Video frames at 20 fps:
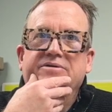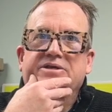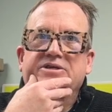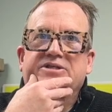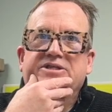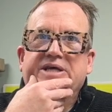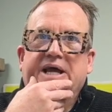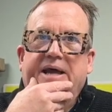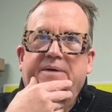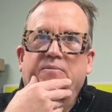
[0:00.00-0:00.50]
The
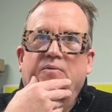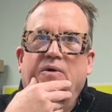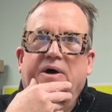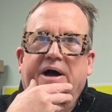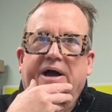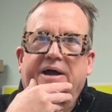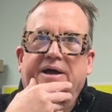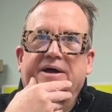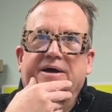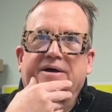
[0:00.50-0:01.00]
same
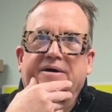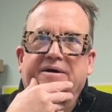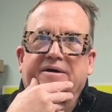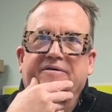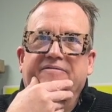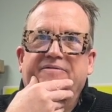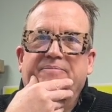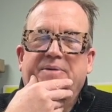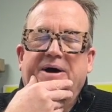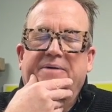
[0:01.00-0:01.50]
way,
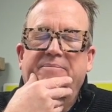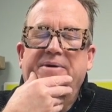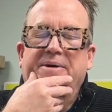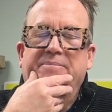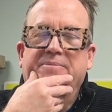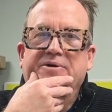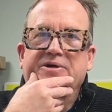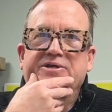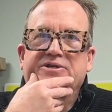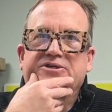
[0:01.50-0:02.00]
if my
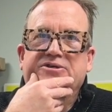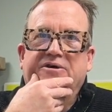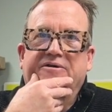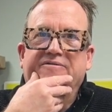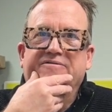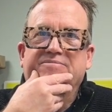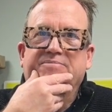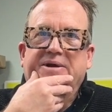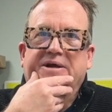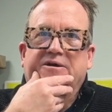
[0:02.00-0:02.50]
memory
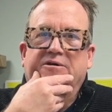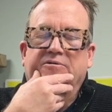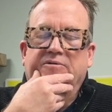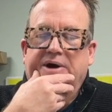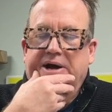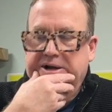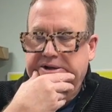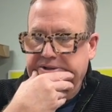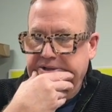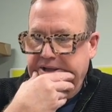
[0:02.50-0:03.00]
serves me
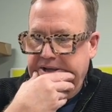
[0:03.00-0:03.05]
correctly.